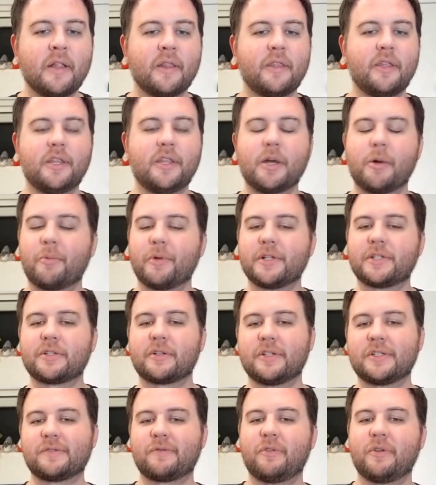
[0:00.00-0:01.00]
the number one
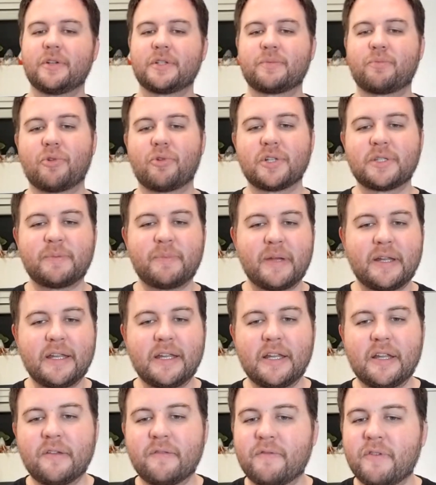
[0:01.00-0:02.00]
source for your sports
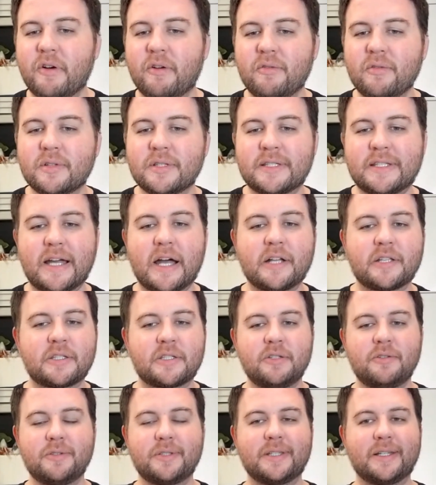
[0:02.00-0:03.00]
betting info, stats,
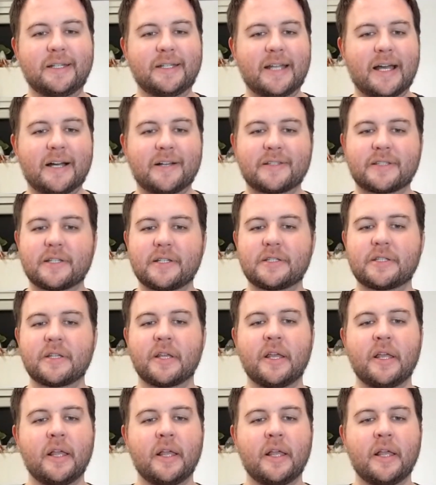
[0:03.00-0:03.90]
news, and analysis